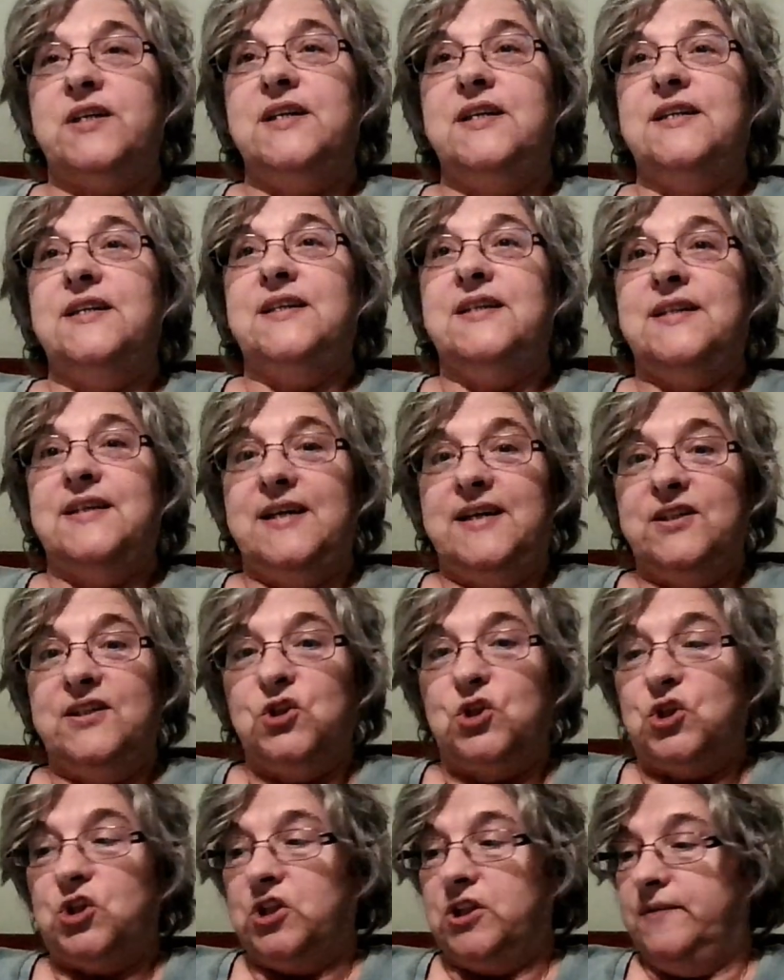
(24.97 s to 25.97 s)

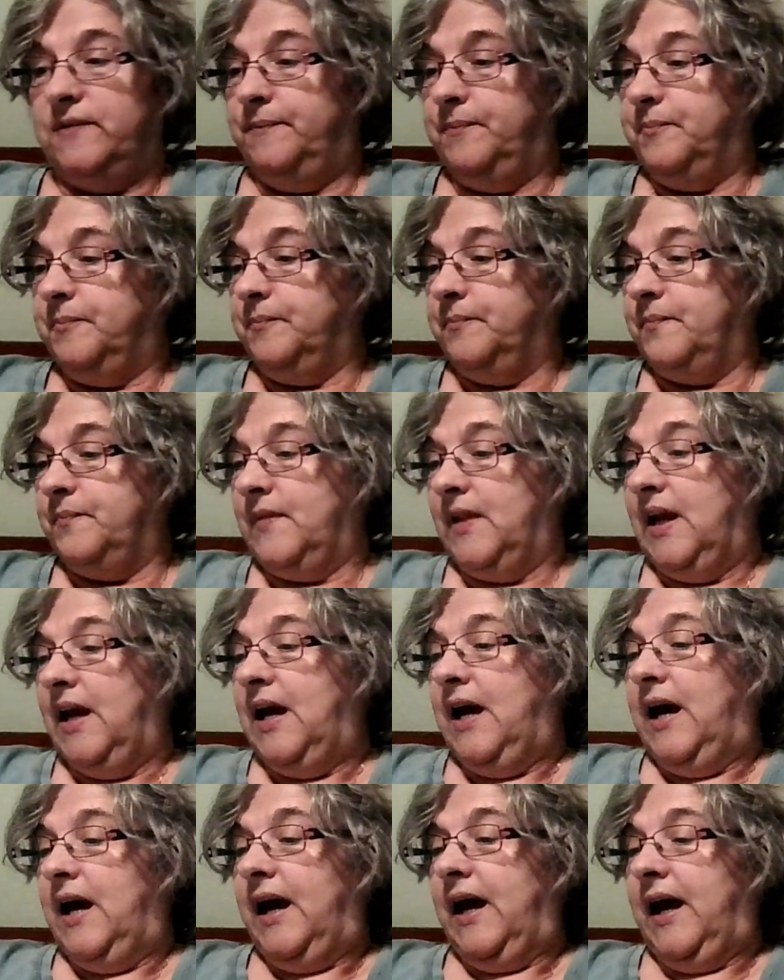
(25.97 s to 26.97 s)
stitch.
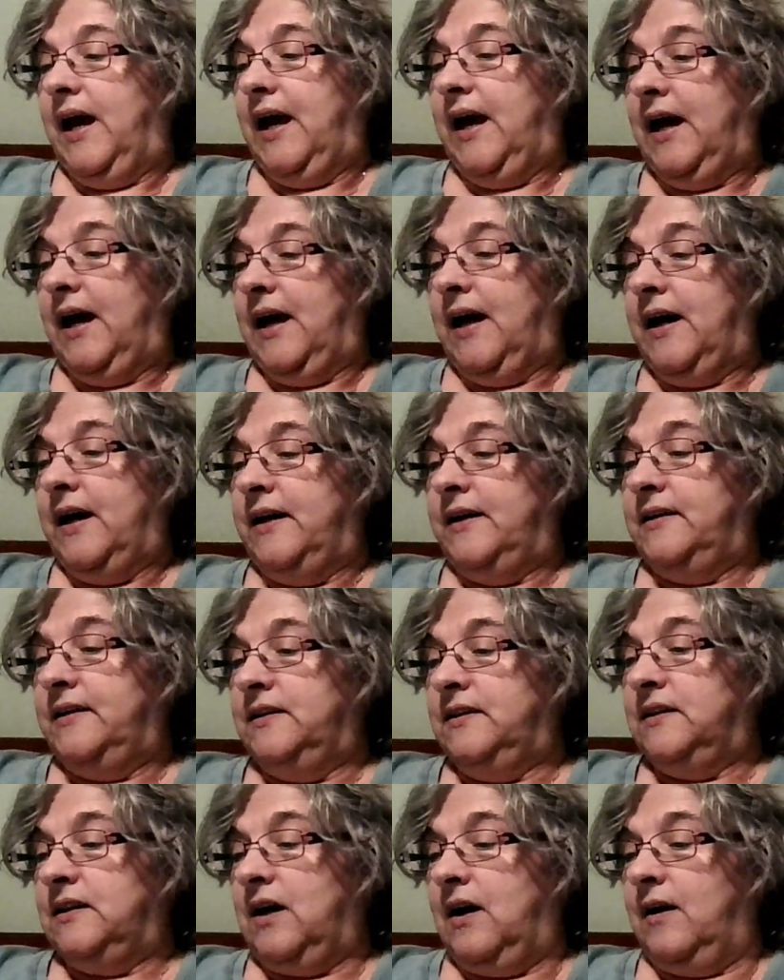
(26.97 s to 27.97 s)

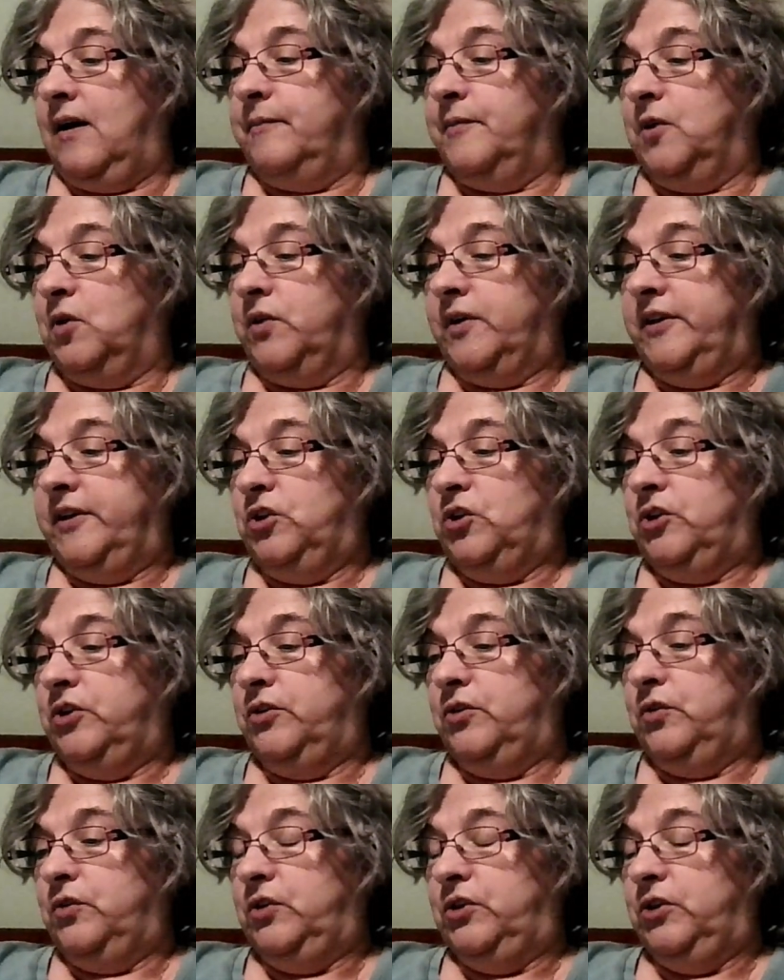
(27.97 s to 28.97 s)
And I'm going
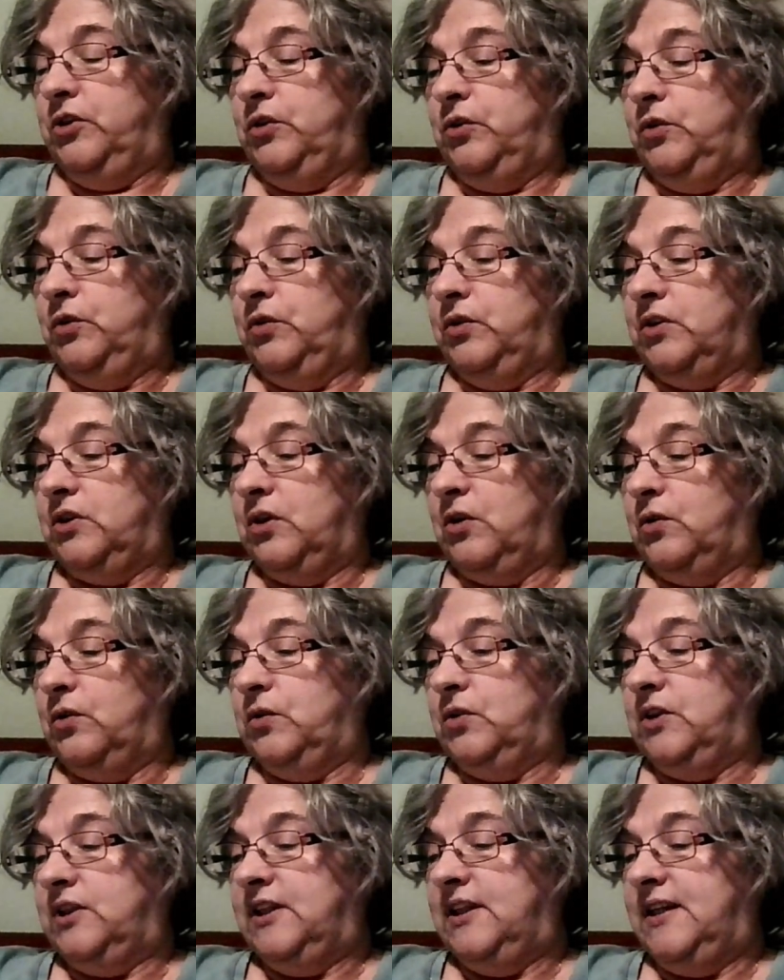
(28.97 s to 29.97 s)
to do, so
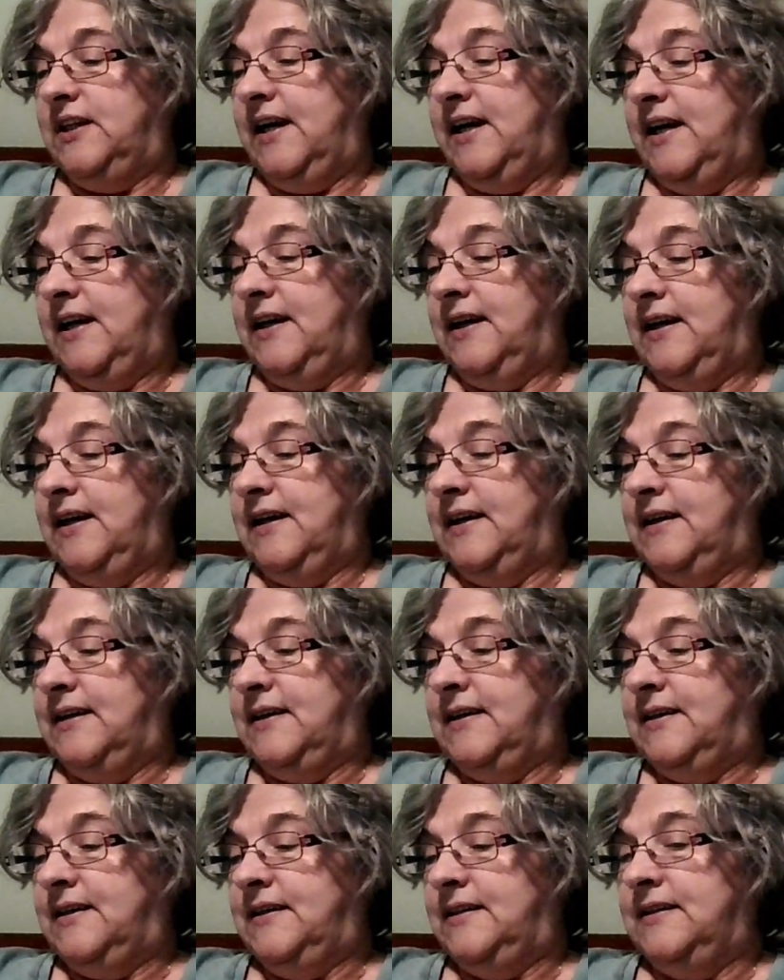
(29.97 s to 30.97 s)
today
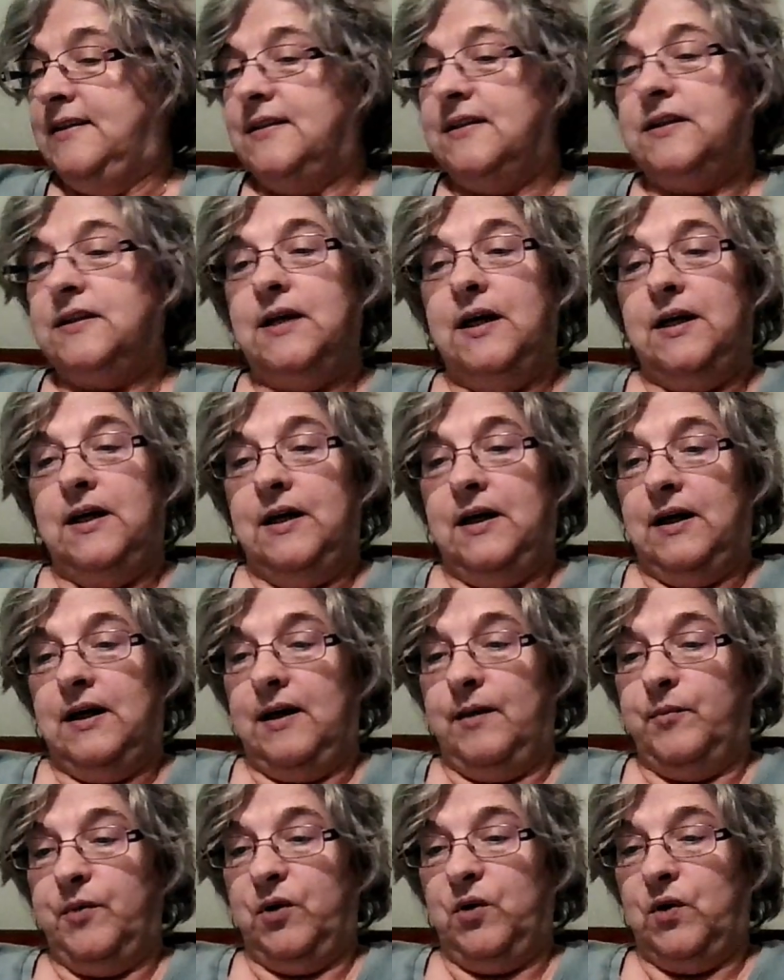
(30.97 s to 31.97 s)
is,
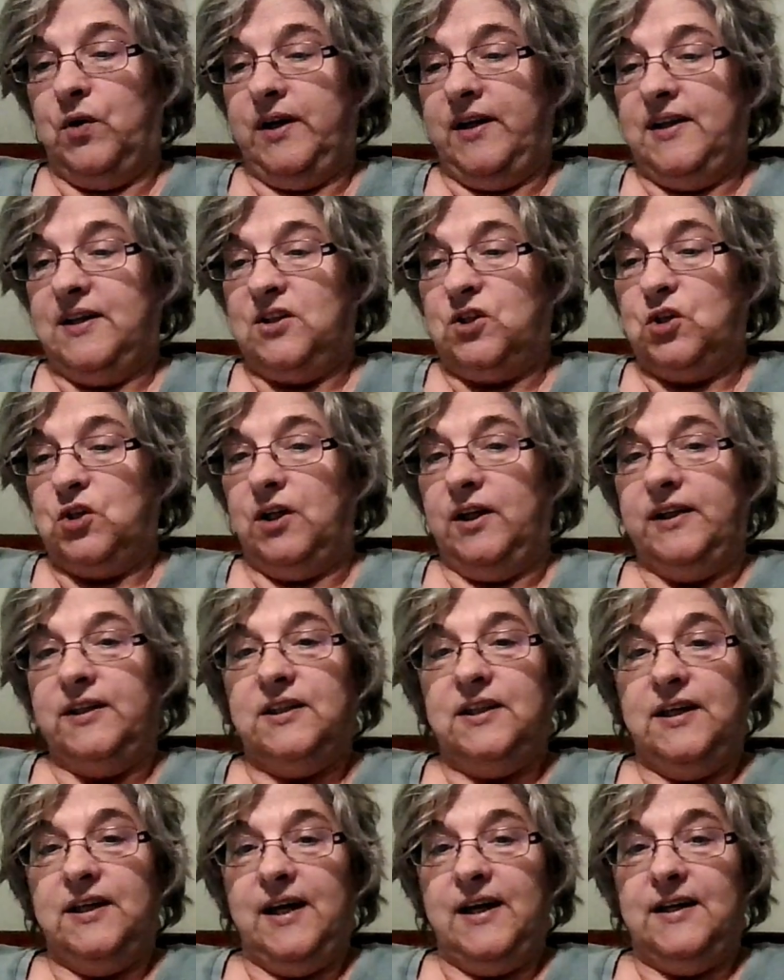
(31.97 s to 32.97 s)
I'm recording this early,
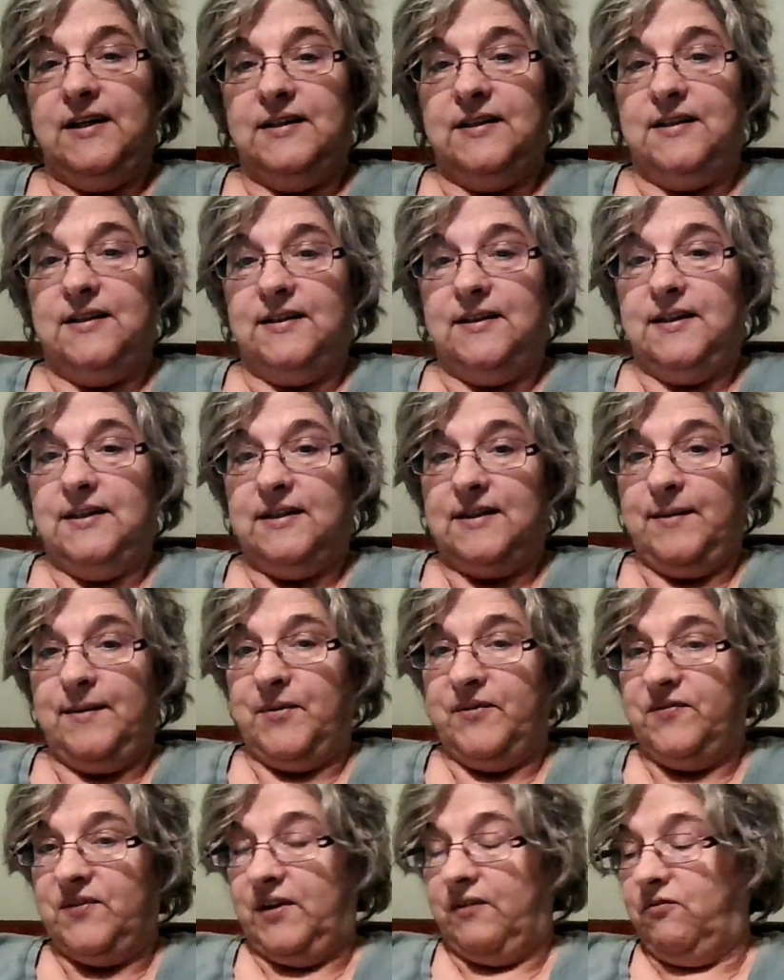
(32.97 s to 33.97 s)
today is December
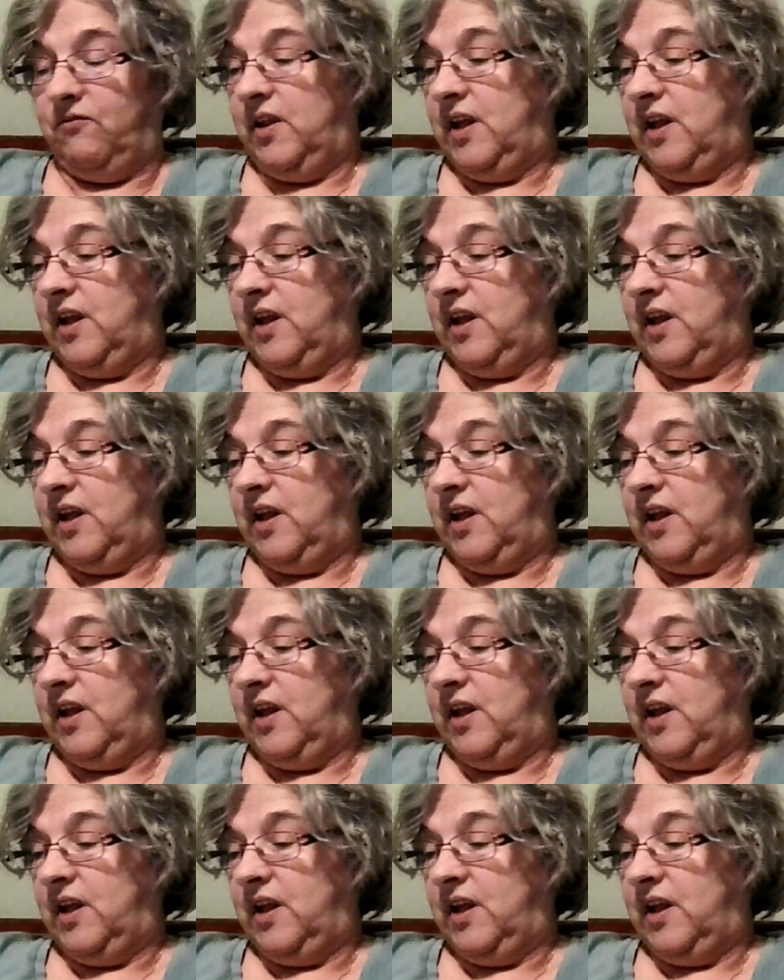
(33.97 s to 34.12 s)
5th.